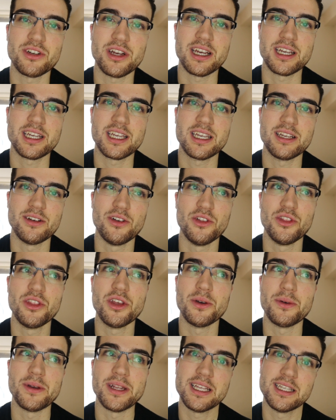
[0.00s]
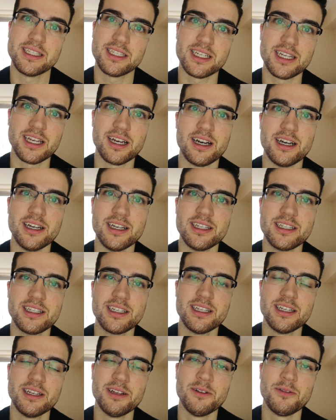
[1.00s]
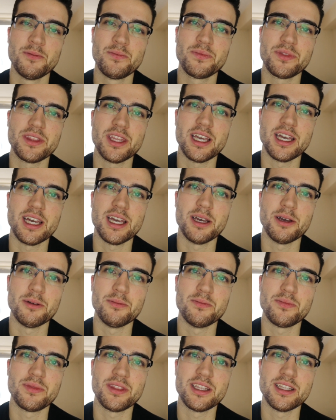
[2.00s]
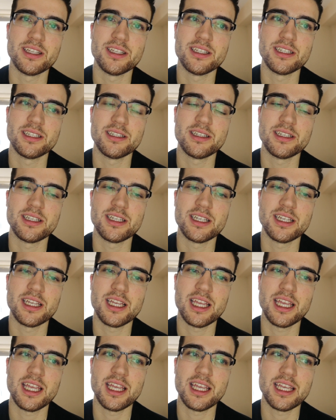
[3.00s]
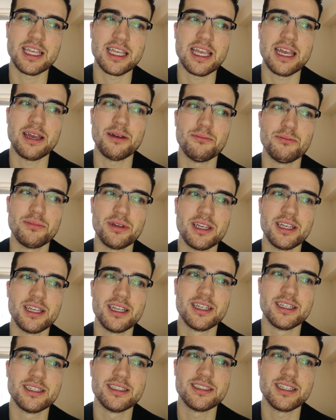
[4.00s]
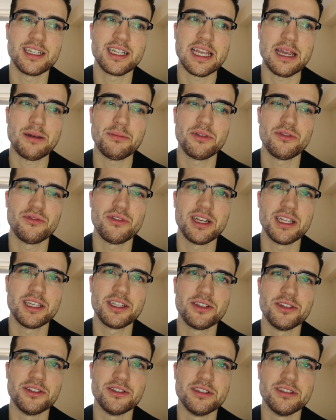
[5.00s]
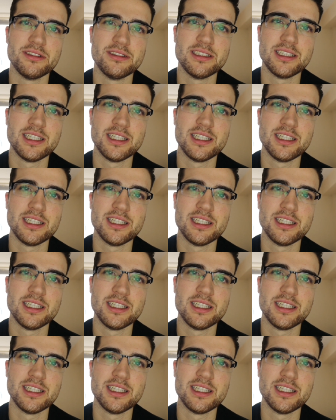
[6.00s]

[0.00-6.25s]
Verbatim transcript: track, although it is a guide, um, it can be it can be really good.